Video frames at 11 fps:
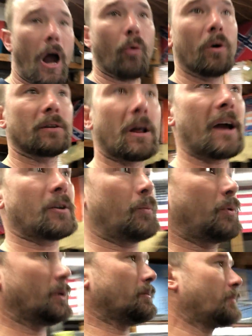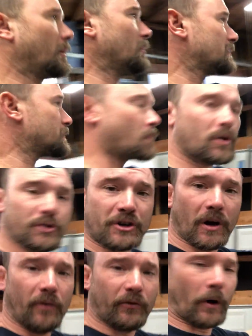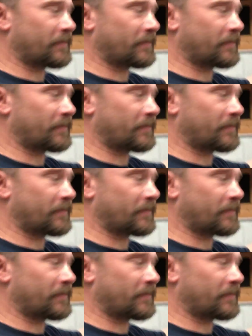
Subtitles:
I would like to put maybe a small shelf,